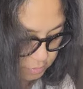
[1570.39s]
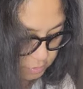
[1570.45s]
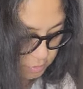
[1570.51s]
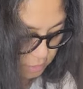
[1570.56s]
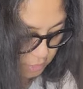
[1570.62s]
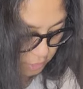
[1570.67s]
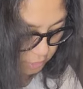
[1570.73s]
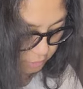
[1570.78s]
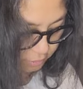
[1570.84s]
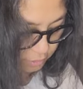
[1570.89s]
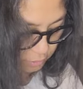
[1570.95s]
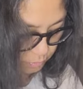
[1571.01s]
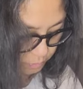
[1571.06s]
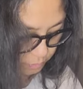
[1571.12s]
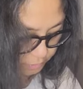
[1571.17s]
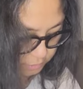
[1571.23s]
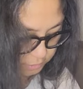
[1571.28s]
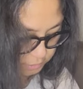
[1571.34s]
They are the
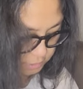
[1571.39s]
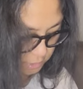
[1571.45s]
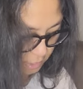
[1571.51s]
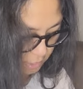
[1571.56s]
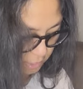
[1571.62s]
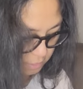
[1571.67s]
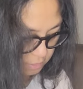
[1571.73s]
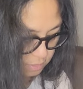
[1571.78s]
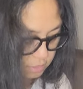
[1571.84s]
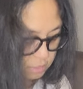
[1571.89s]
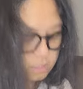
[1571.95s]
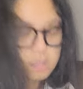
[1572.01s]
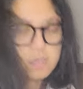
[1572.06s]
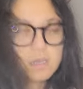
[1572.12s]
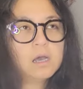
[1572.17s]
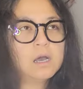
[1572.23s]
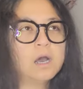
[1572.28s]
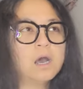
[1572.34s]
ones that
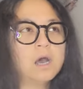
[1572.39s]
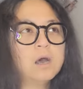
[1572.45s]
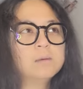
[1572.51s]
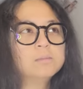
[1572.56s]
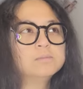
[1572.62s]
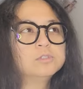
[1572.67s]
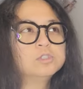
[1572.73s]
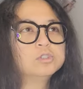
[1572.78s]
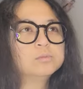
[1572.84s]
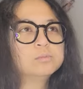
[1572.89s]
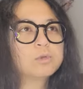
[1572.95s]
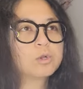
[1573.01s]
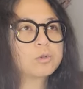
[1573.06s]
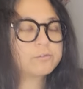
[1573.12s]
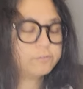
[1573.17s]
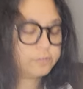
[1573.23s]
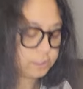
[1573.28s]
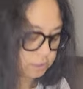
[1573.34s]
um, Two Broke
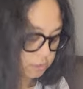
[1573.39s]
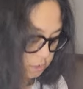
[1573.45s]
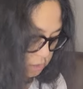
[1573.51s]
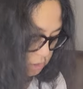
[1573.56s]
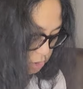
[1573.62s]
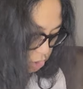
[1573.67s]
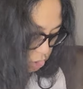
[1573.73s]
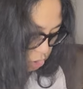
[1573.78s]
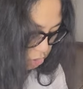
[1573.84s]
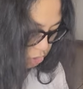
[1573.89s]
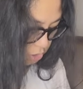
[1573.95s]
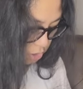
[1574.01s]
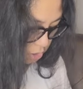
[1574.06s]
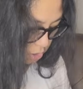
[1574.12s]
Vintage,